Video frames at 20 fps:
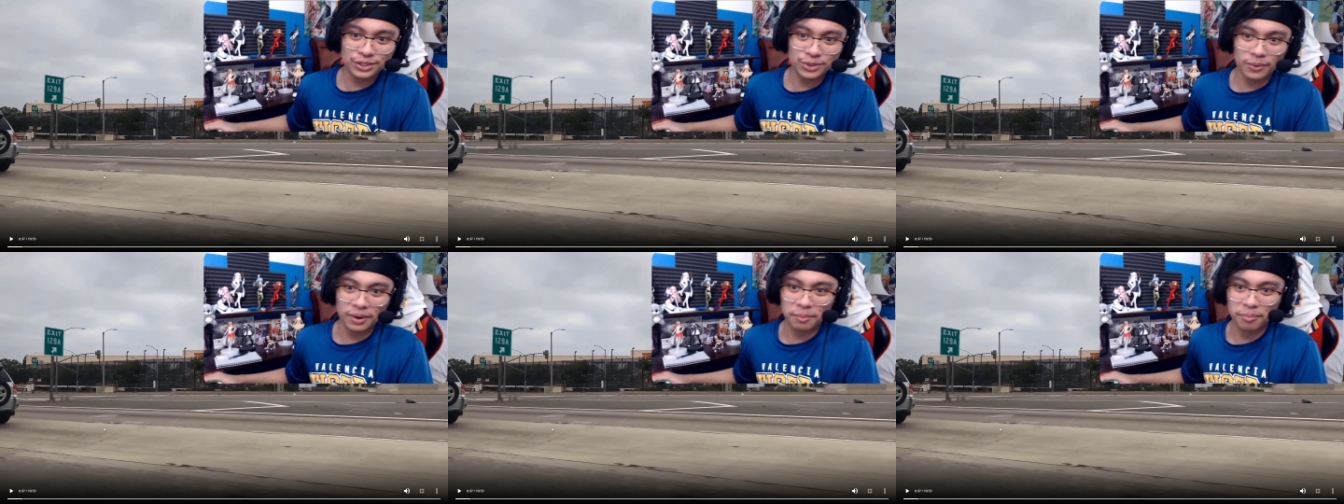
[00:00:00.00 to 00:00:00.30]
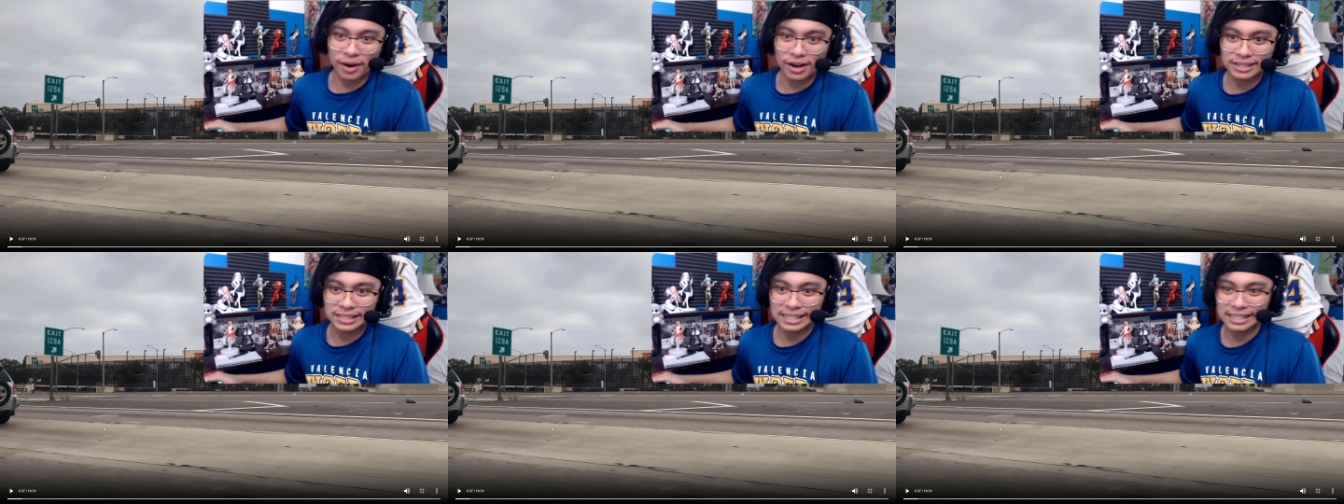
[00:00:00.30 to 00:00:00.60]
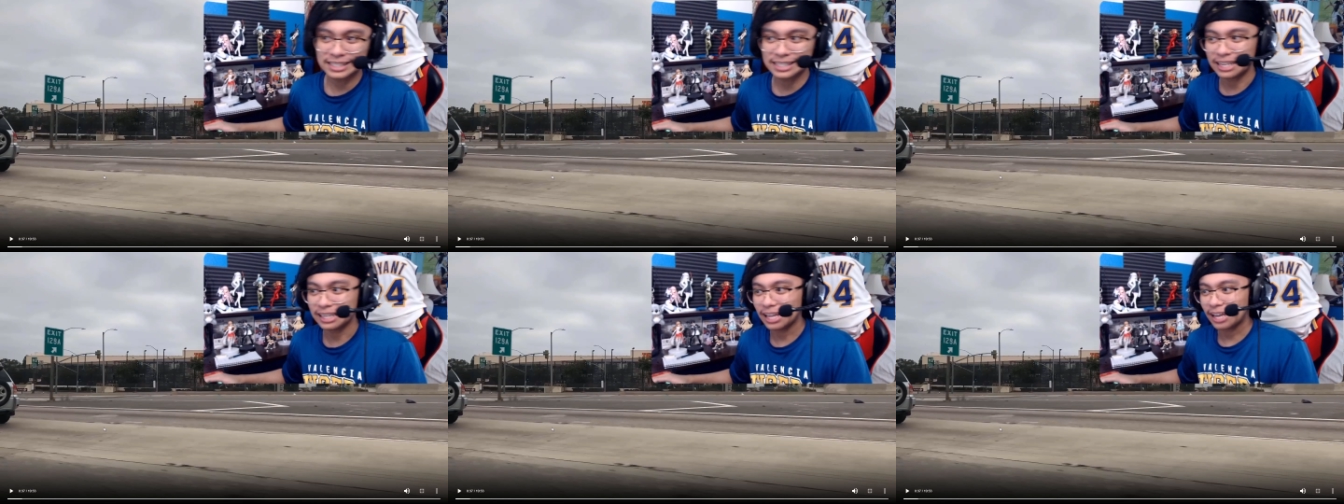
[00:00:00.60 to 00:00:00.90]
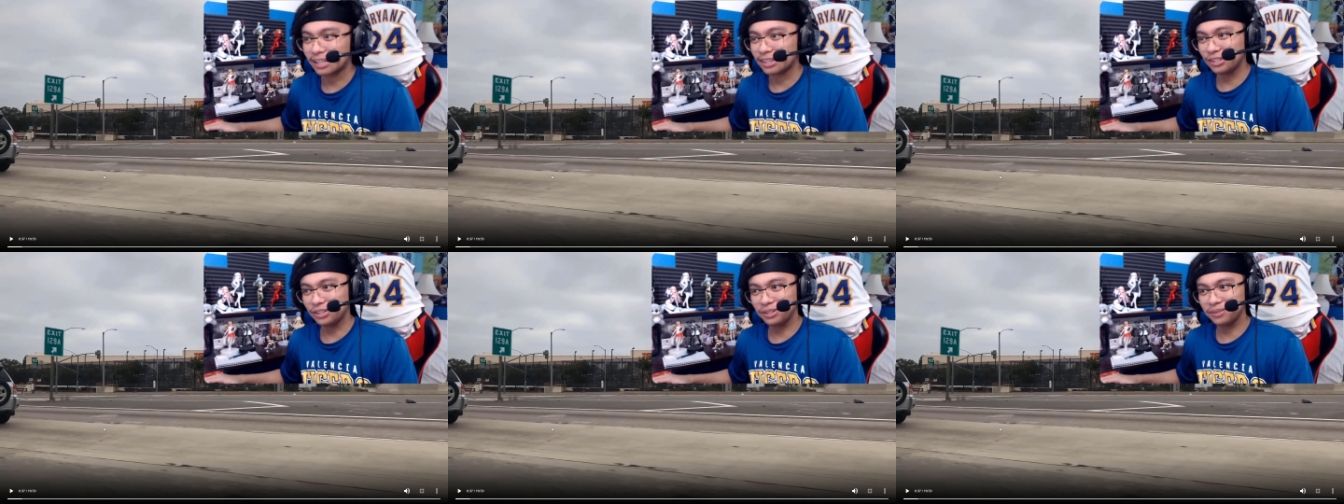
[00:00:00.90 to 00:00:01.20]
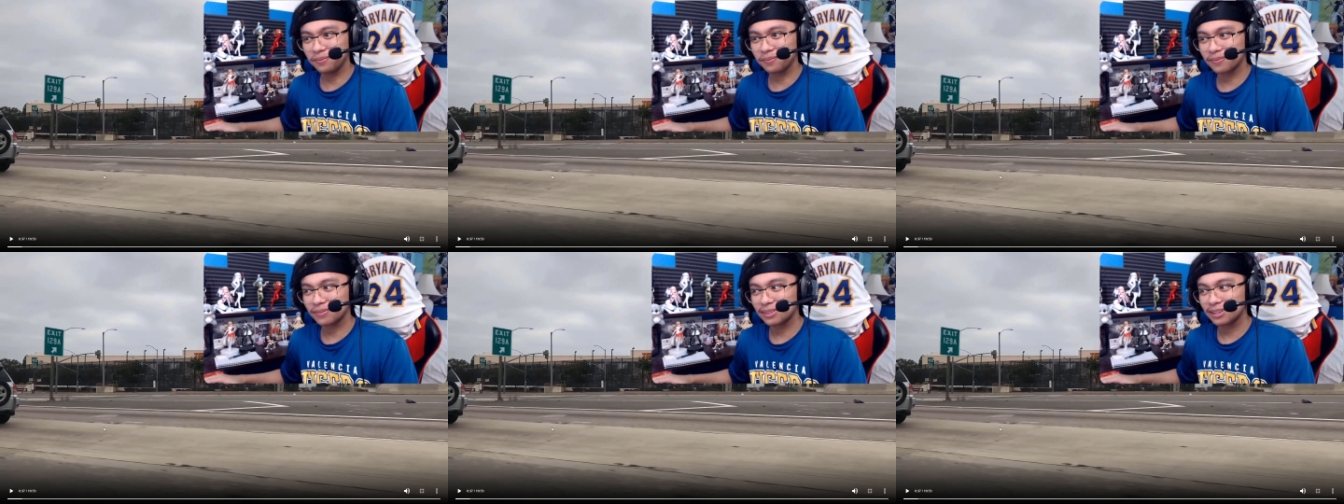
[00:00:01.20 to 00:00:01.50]
I want to pause it and say, like, dude,
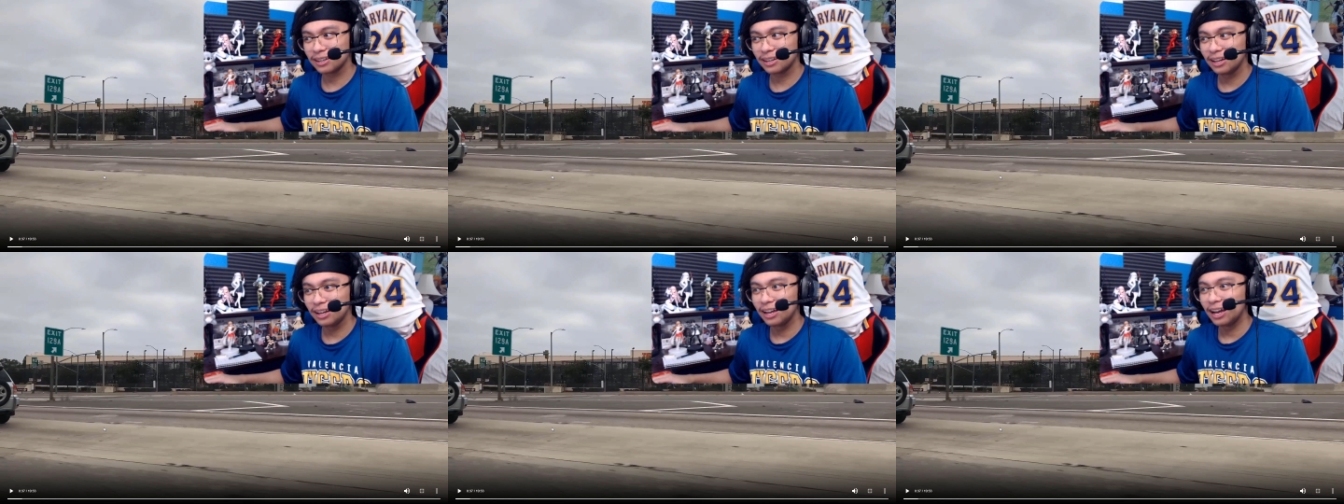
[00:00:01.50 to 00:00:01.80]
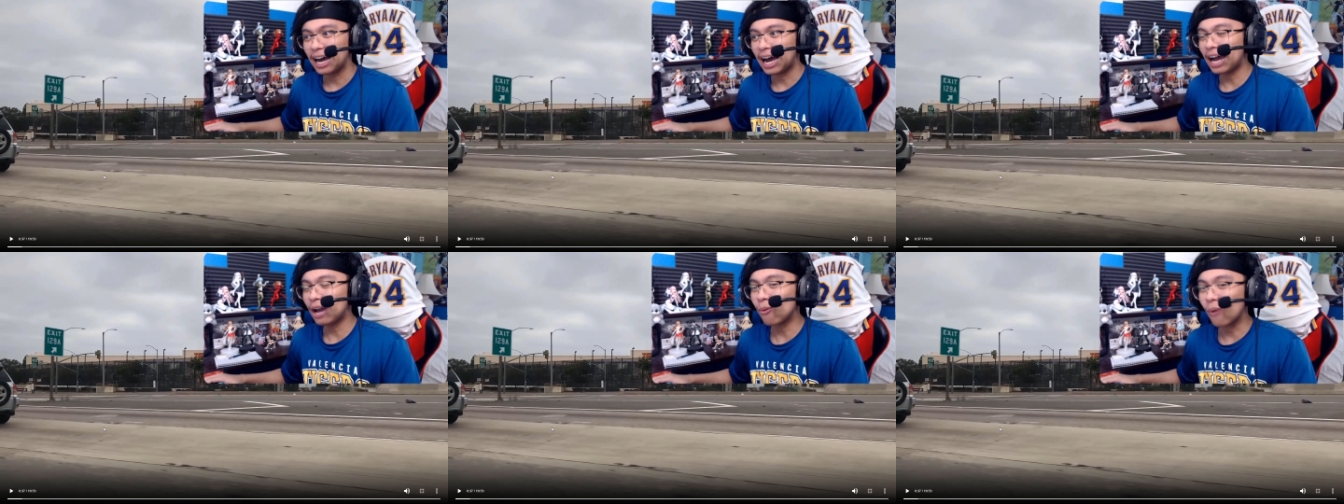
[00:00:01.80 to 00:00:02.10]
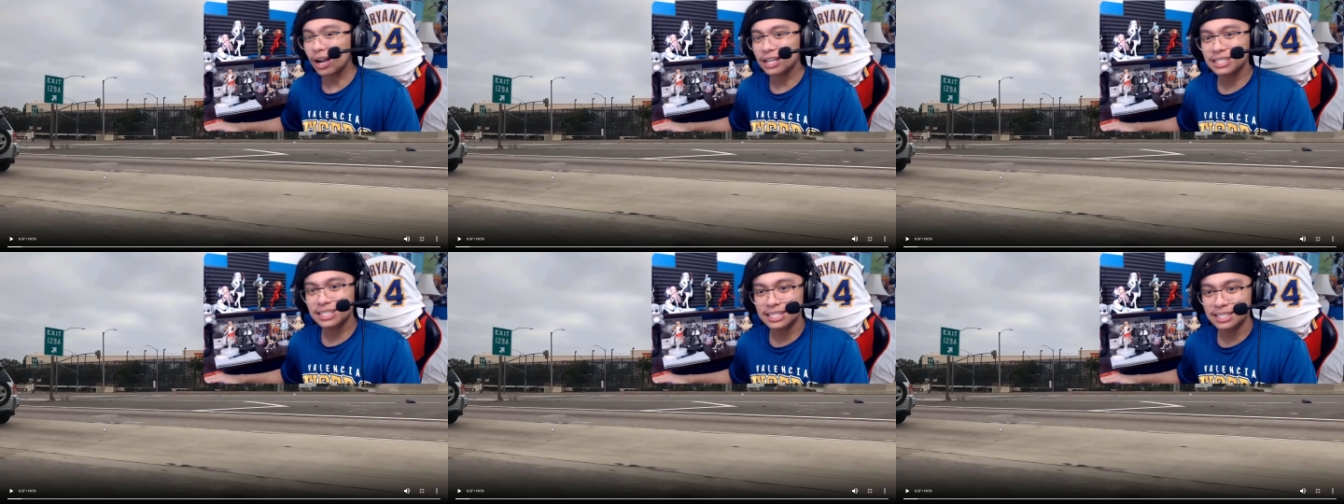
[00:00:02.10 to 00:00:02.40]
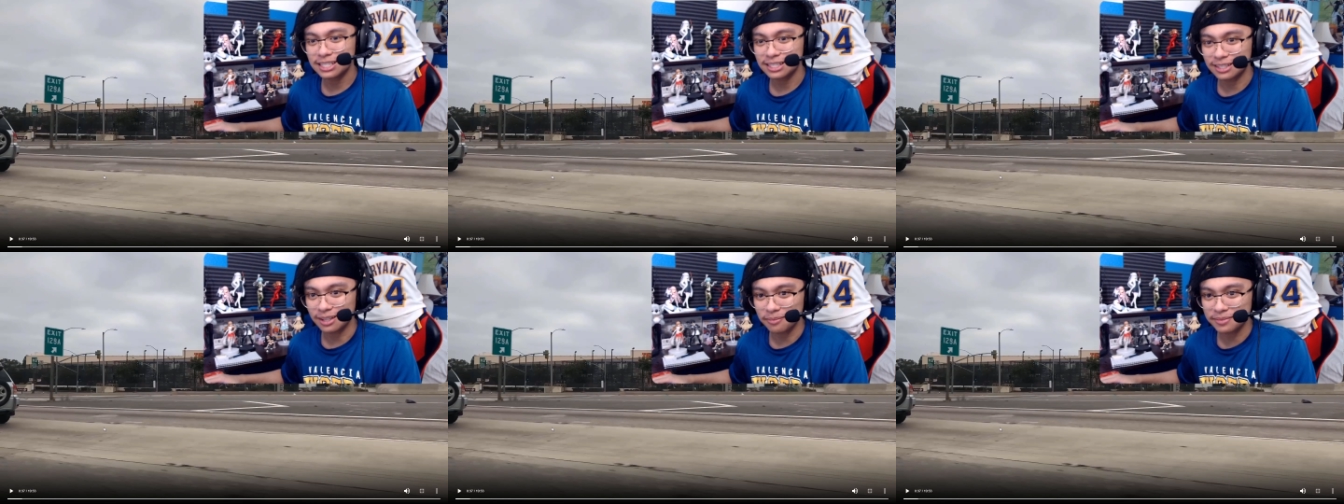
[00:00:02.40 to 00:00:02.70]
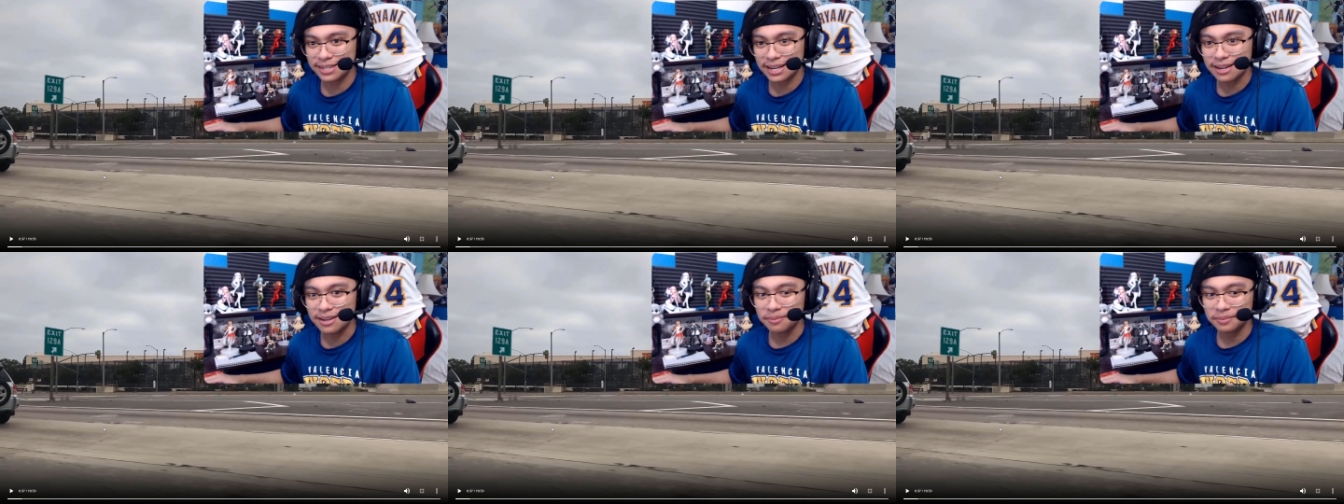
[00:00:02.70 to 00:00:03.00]
I watch this
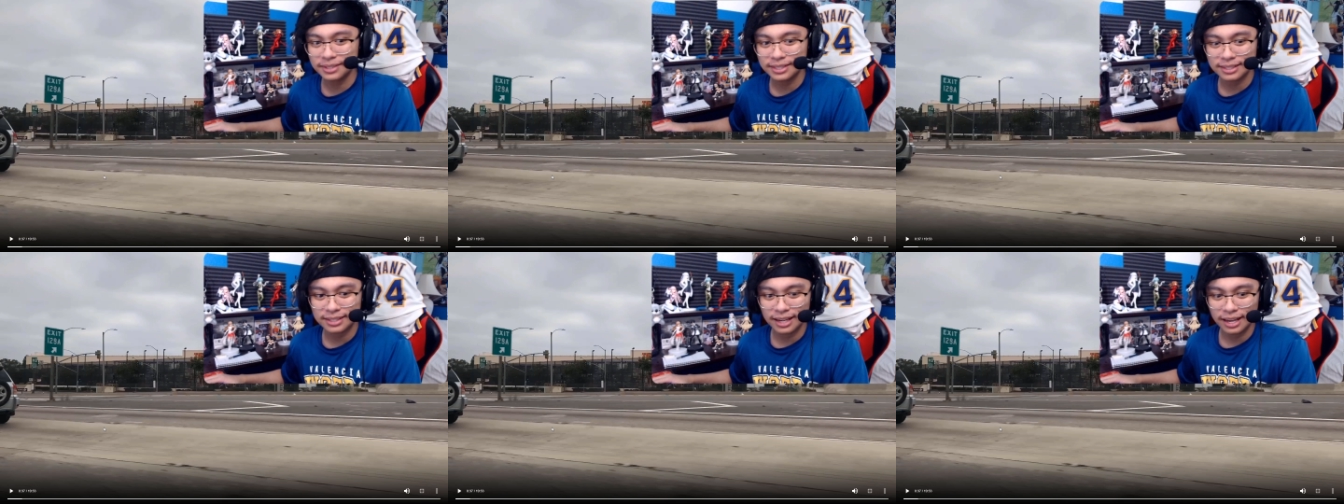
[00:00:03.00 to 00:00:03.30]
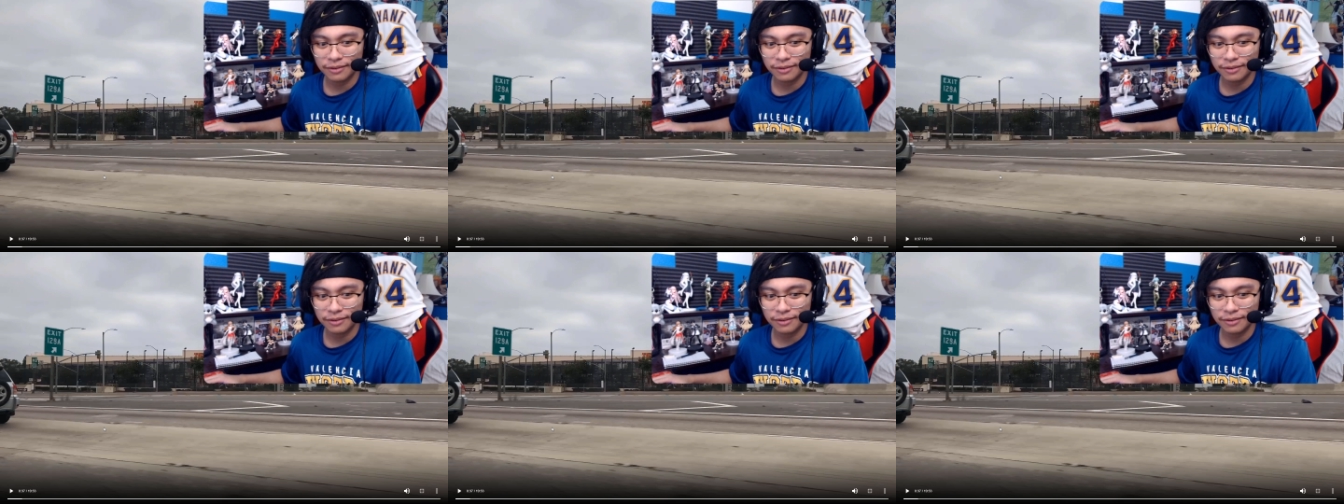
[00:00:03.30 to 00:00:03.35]
sometimes,